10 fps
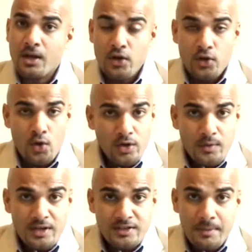know your
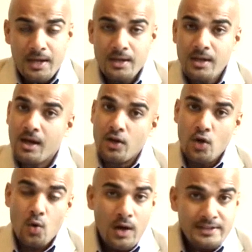resume,
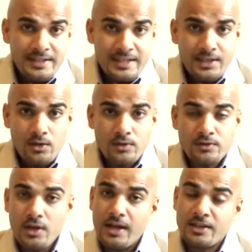know all the
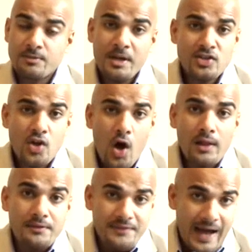details, especially all
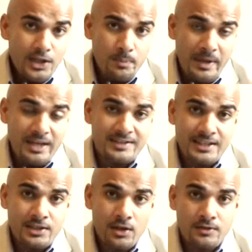the value-based
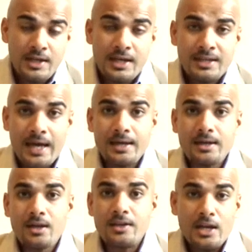details
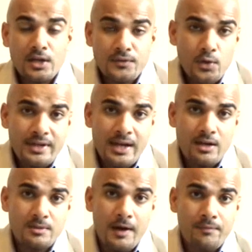that the interviewer
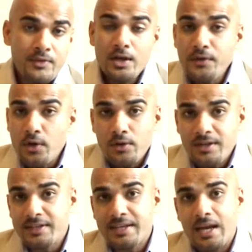cares about. The interviewer
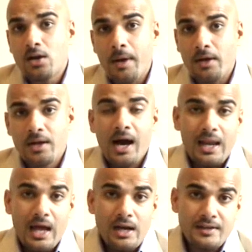doesn't care about a
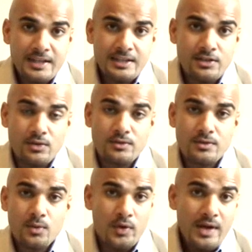lot of the
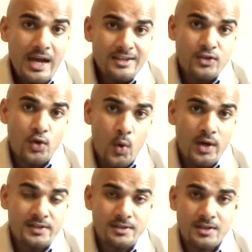details. When they're asking you
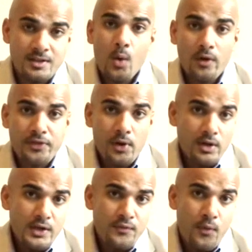questions, what they're
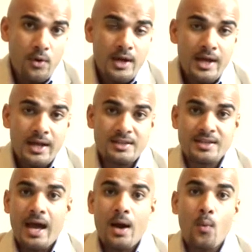looking for is
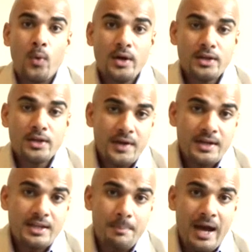what you've done
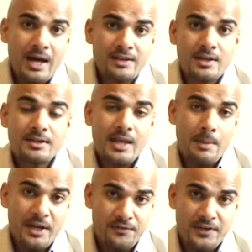in the past
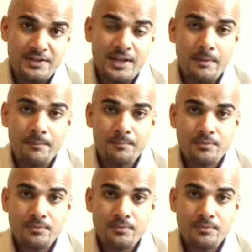that benefits them.